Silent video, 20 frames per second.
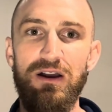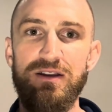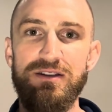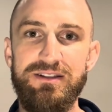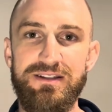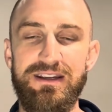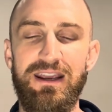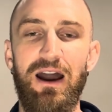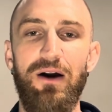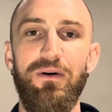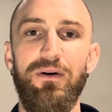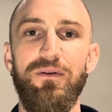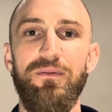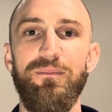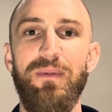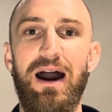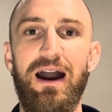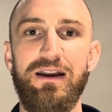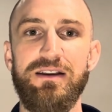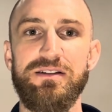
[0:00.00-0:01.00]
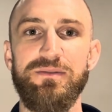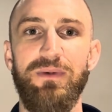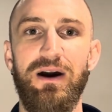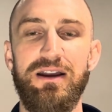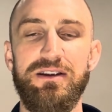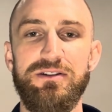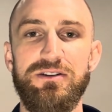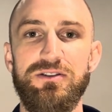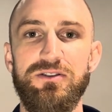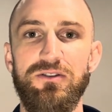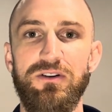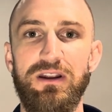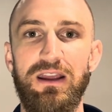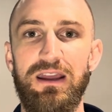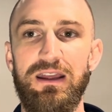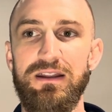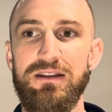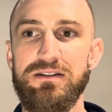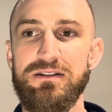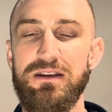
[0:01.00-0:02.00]
See how it maximizes your
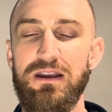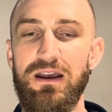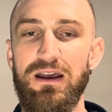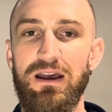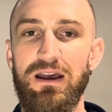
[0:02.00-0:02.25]
gains.